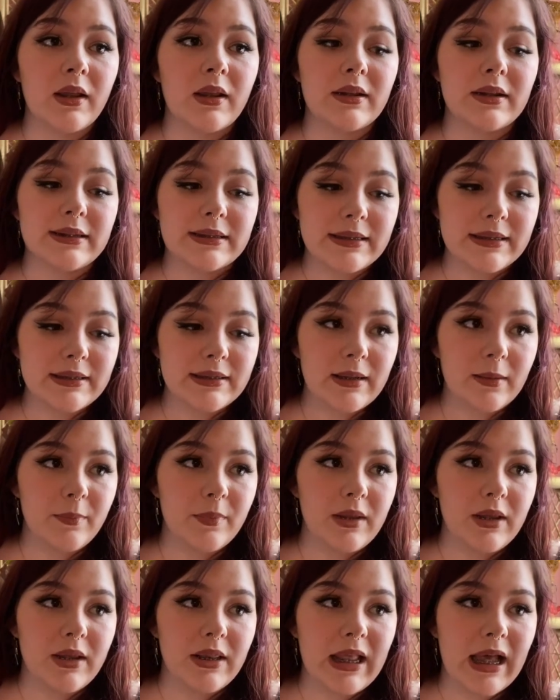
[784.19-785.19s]
This is
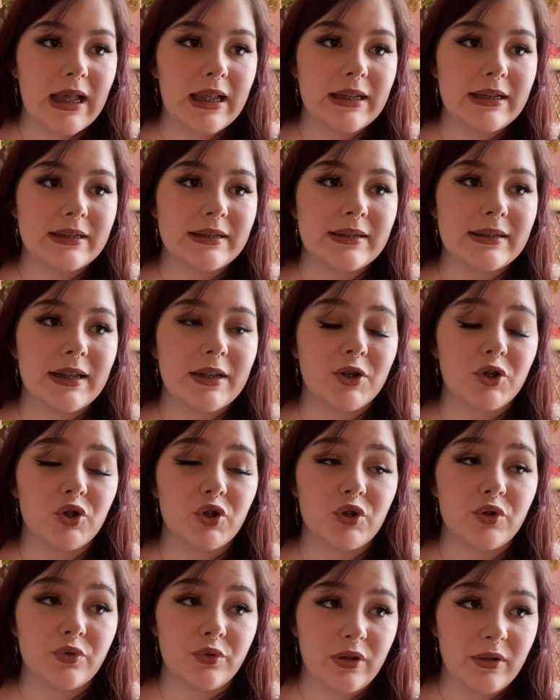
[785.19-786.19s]
something that is
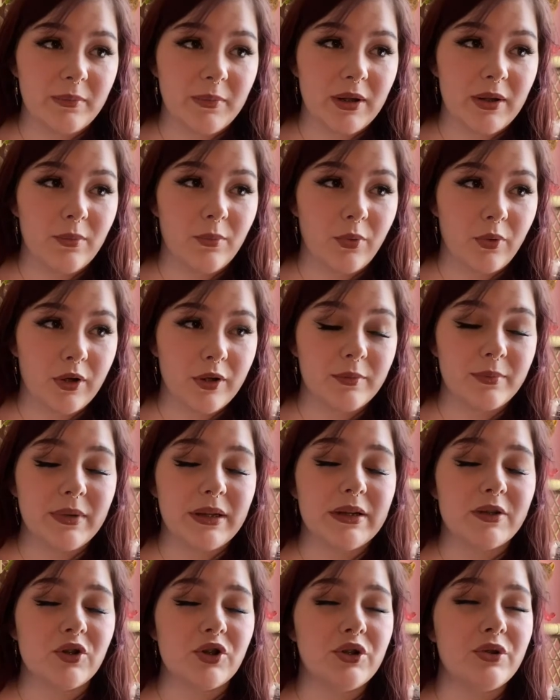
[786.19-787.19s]
extremely important
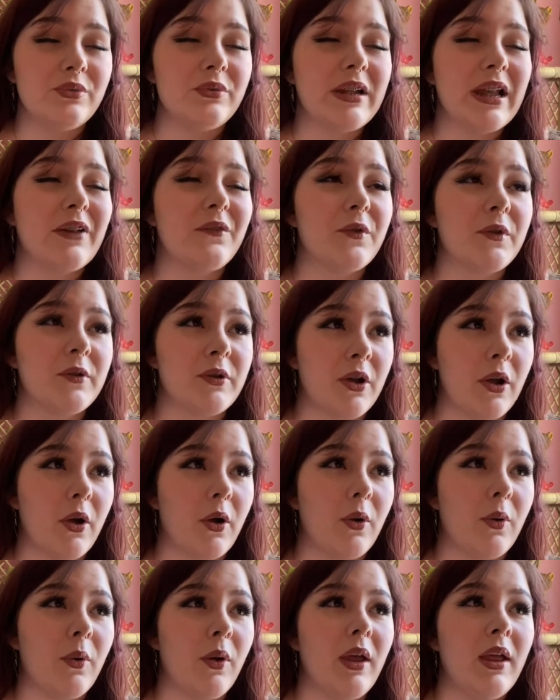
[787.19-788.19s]
because you never
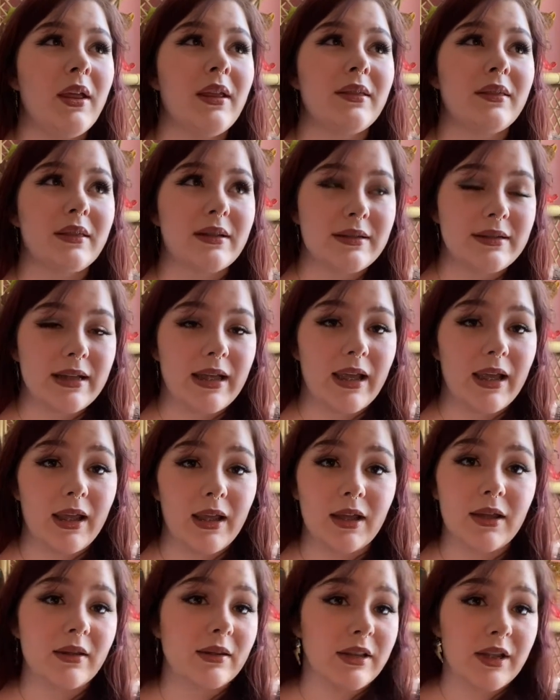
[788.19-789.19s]
know the
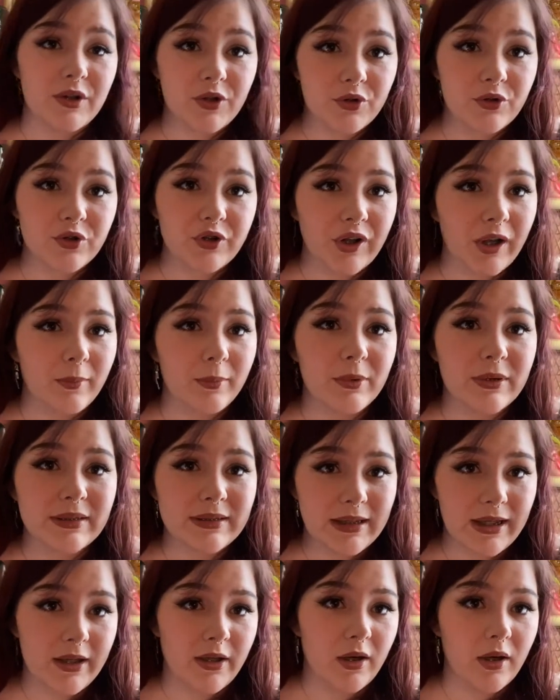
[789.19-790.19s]
day that your shop could
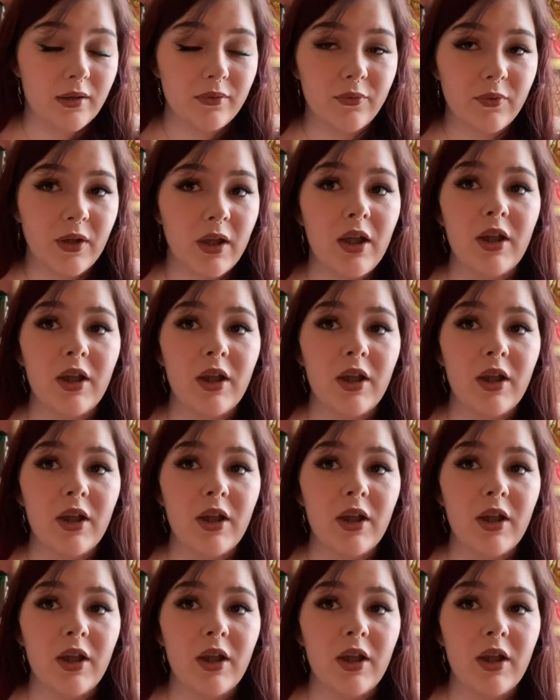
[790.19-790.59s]
take off.